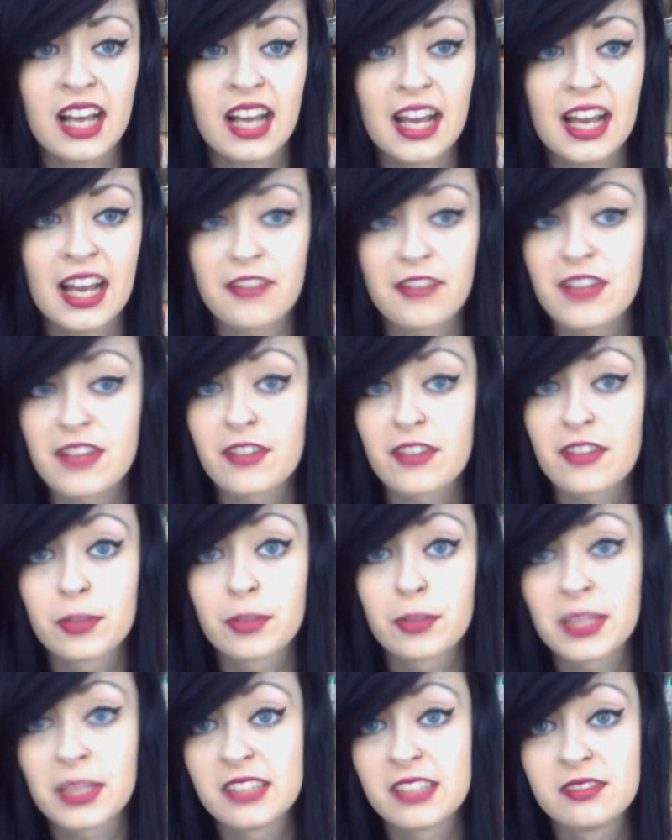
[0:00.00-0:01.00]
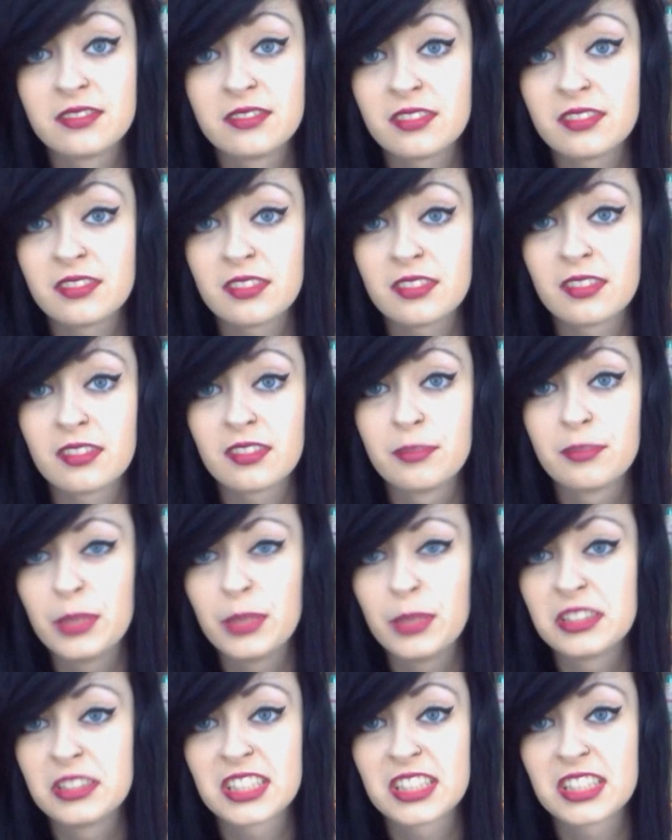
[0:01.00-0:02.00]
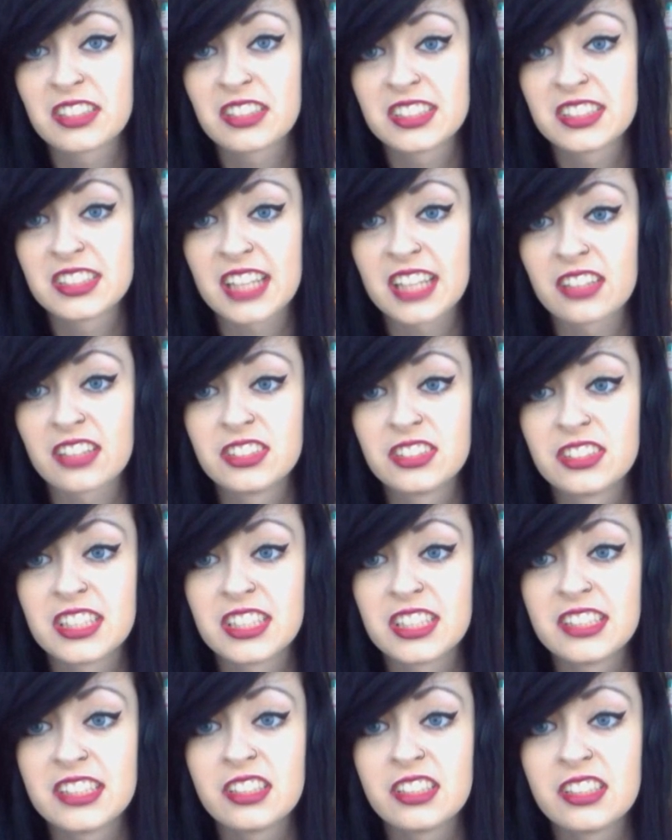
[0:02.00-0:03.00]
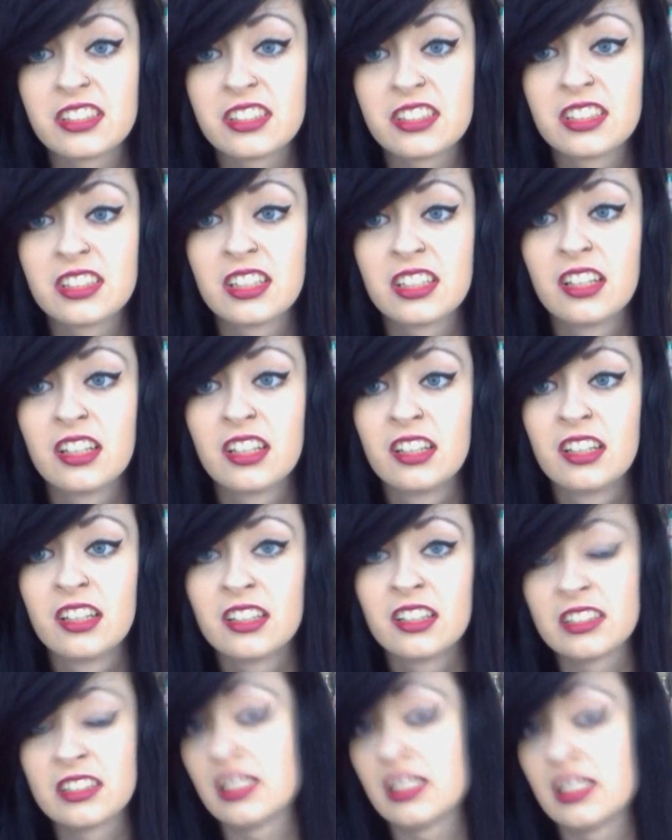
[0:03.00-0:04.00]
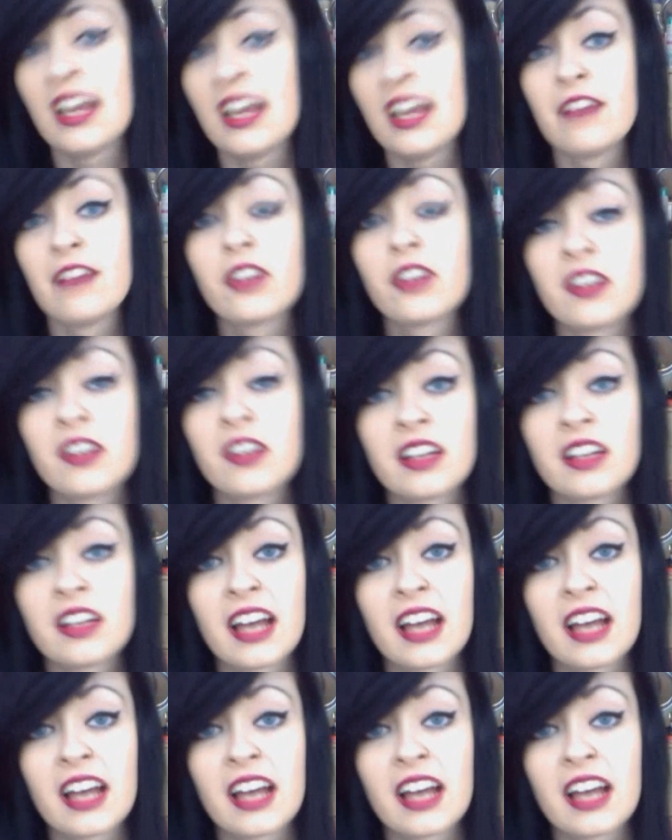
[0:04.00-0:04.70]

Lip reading: I've never been musically talented ever.